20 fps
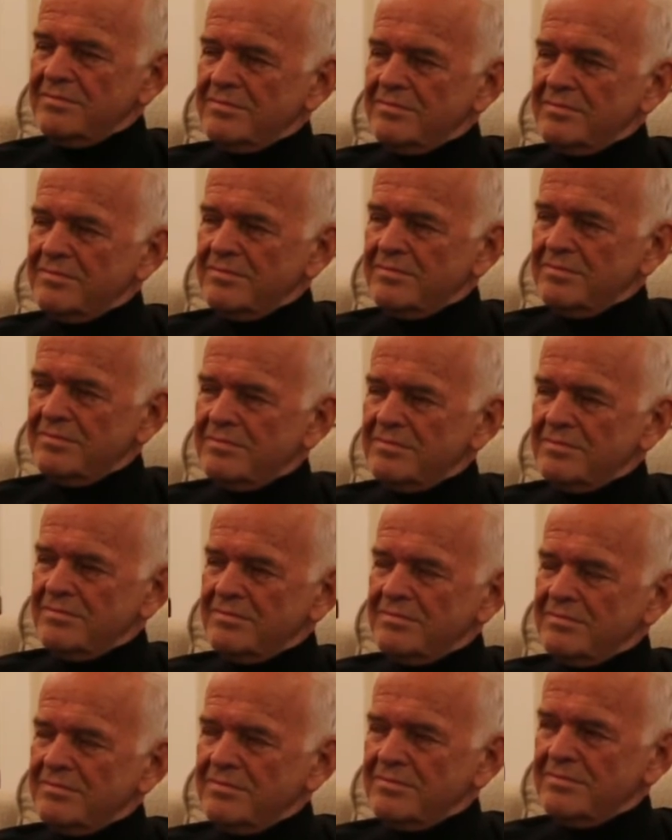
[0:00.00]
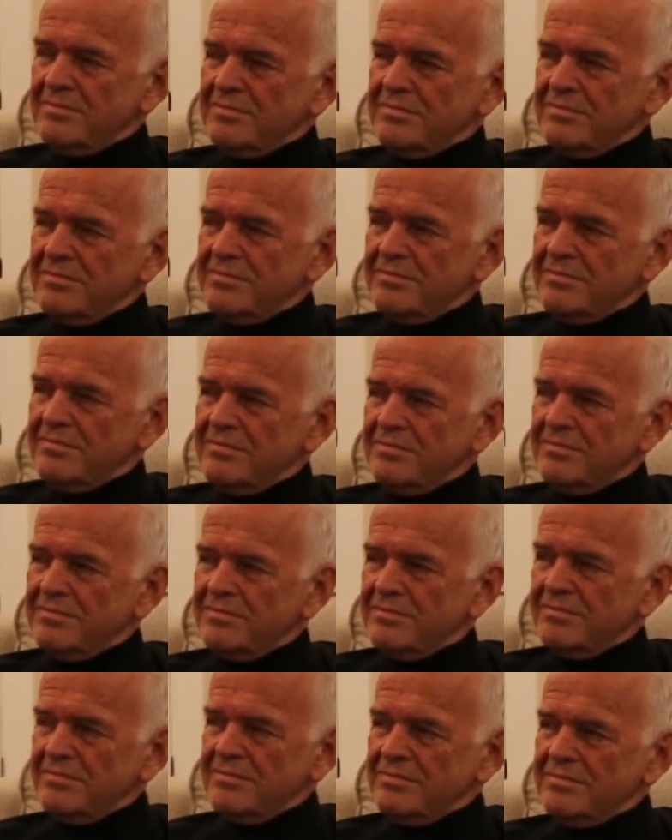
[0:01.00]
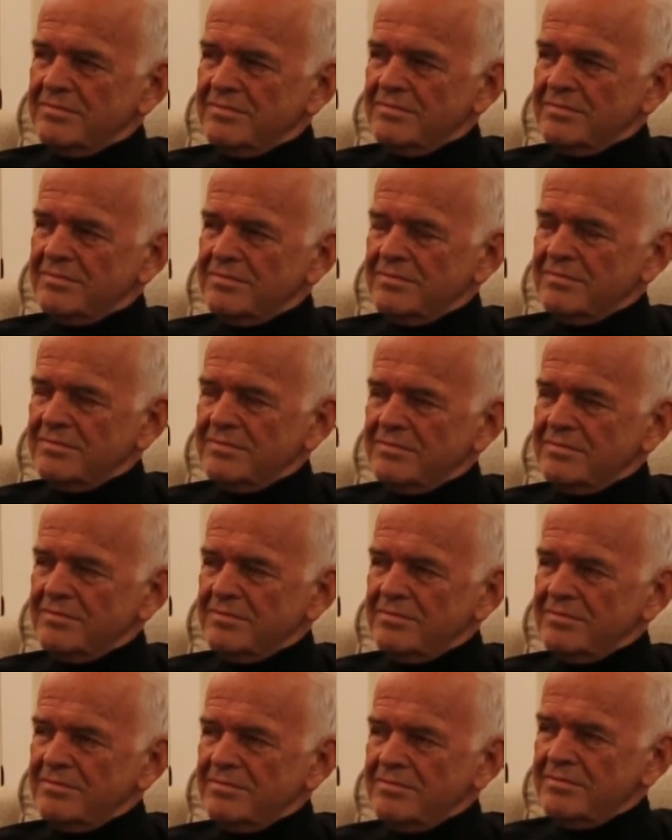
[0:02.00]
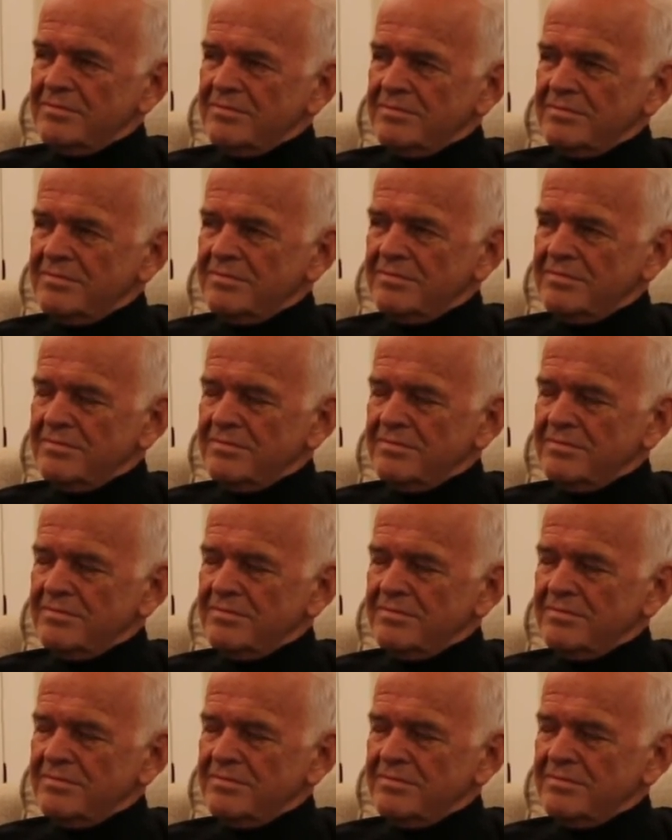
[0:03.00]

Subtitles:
(not speaking)